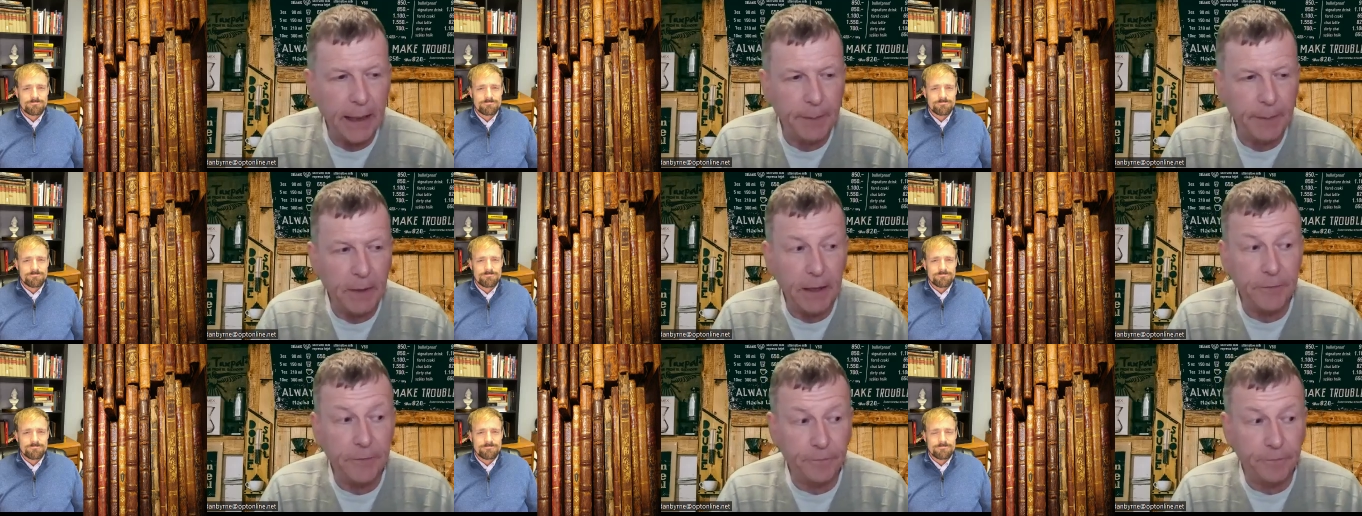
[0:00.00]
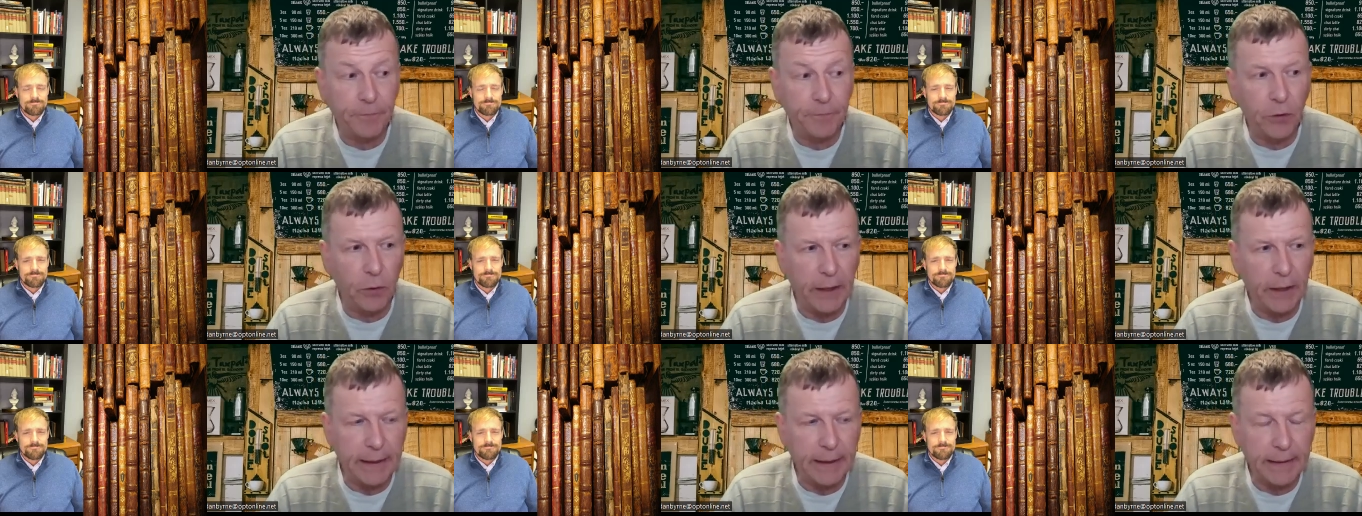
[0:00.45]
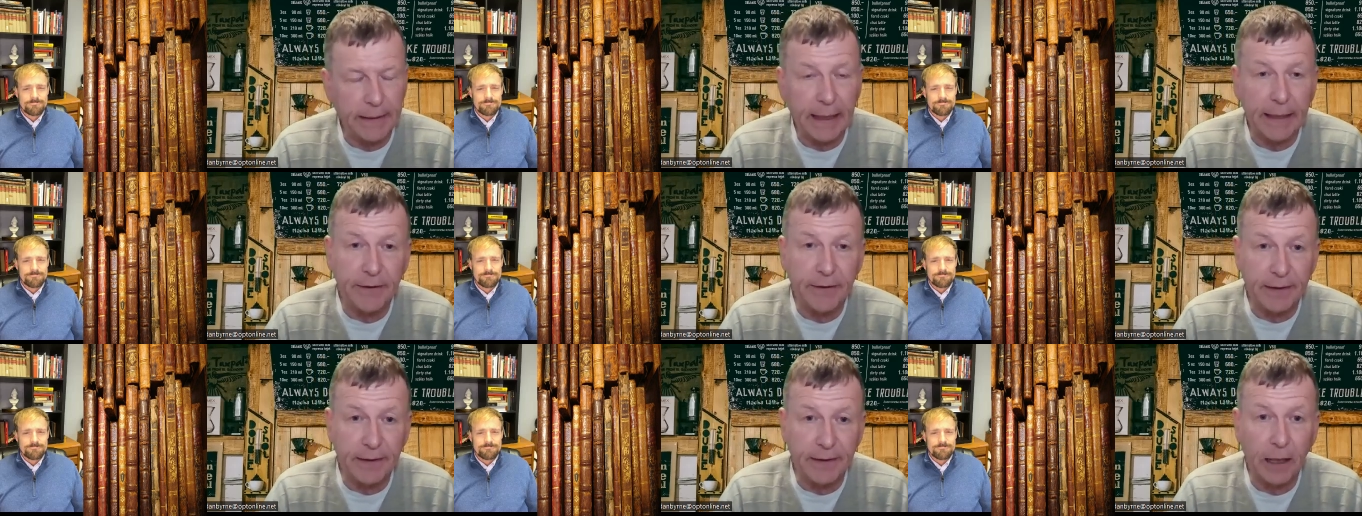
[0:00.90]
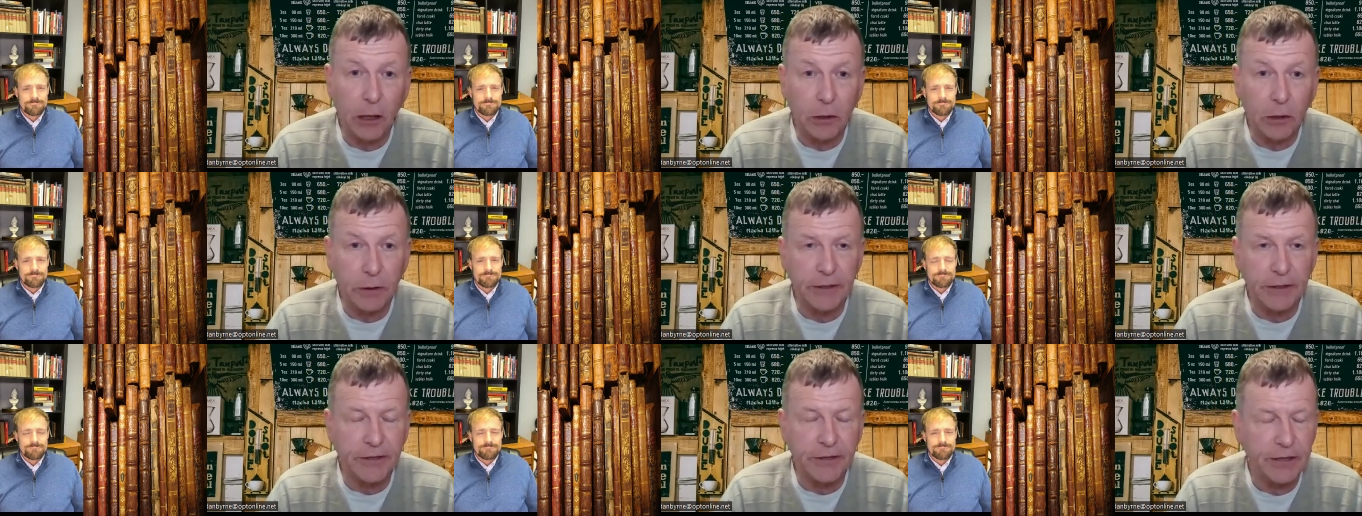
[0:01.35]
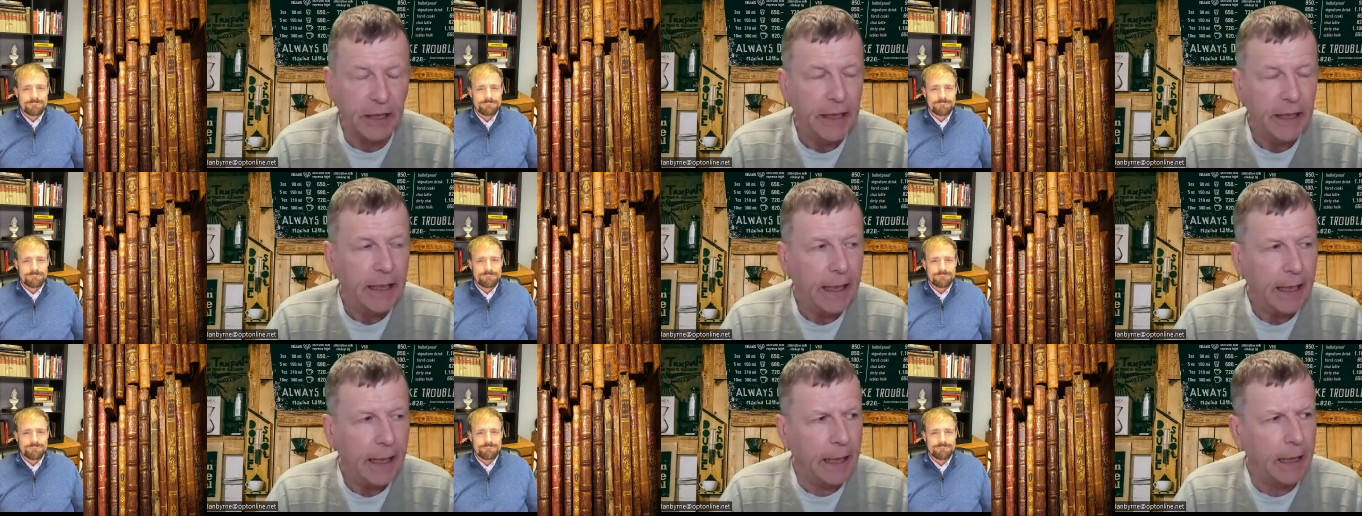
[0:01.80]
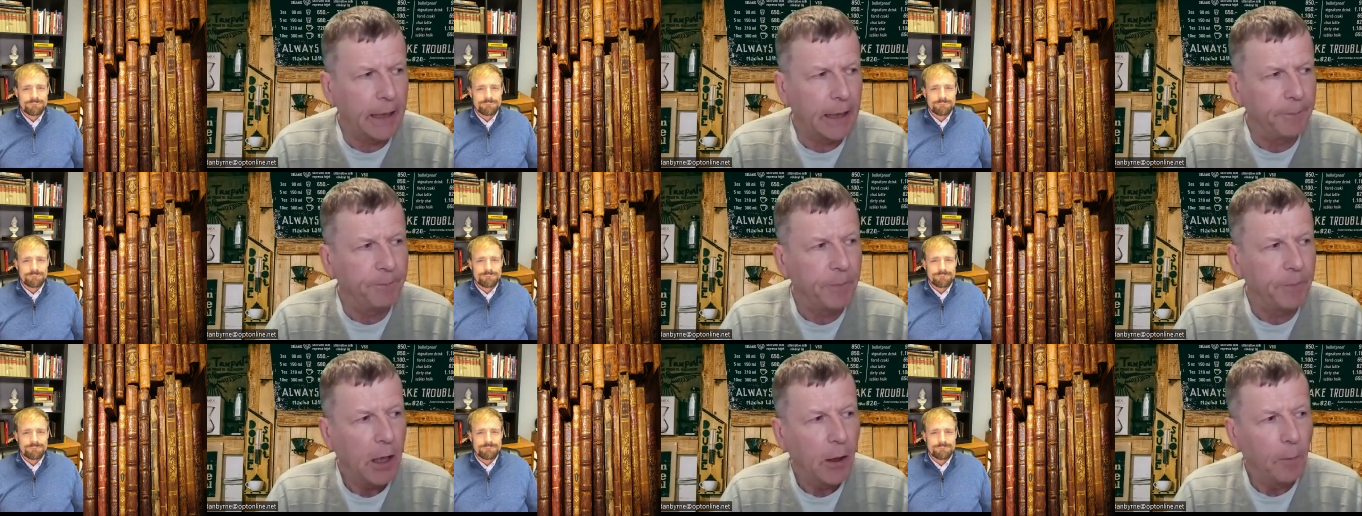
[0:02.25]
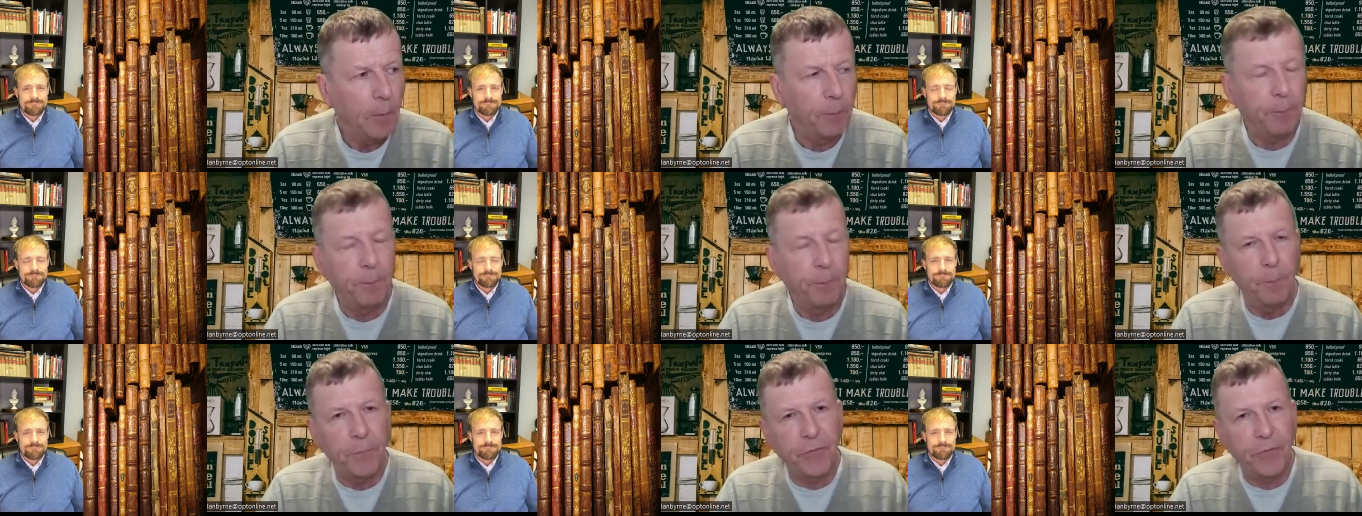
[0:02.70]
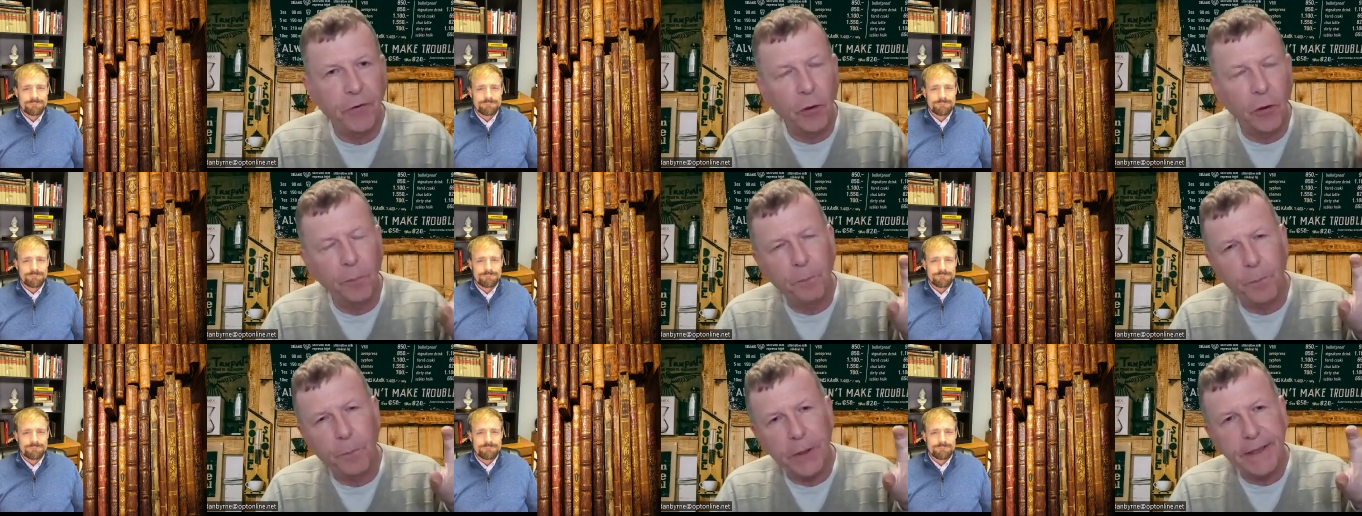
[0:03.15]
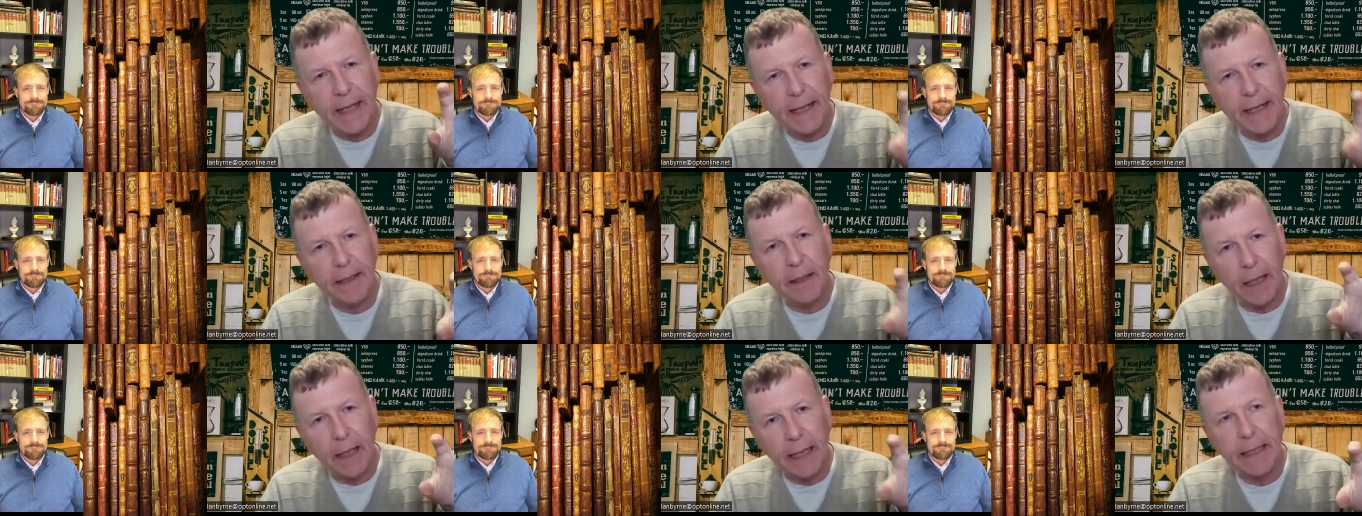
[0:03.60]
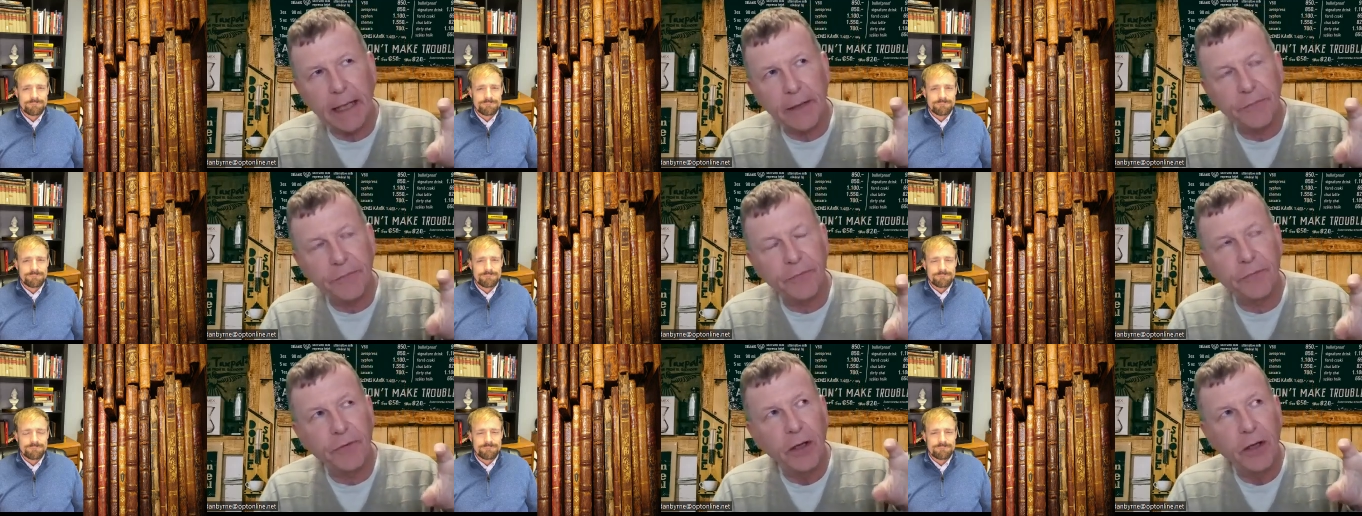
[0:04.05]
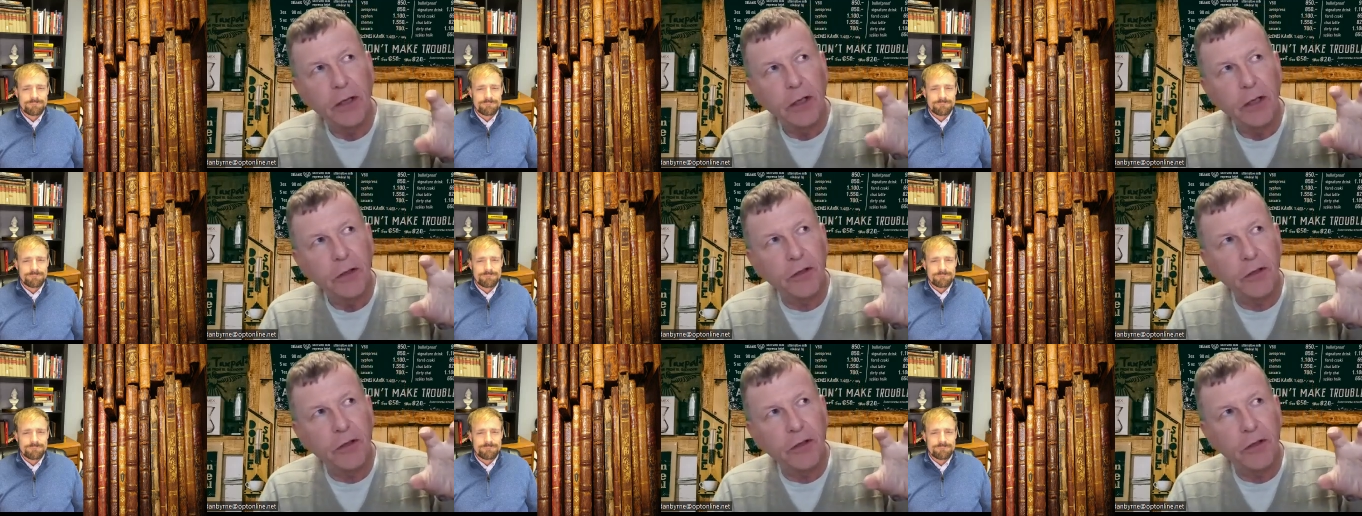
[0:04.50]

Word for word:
Speaker 1: um, if you hit that target. Um, so, but then I guess